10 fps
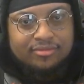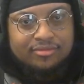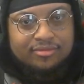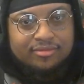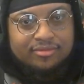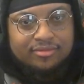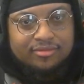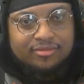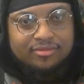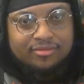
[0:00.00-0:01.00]

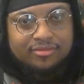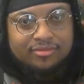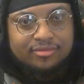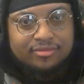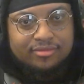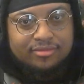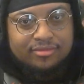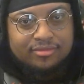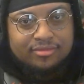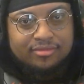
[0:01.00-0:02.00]

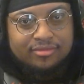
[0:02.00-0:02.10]
No words are spoken by the person on screen.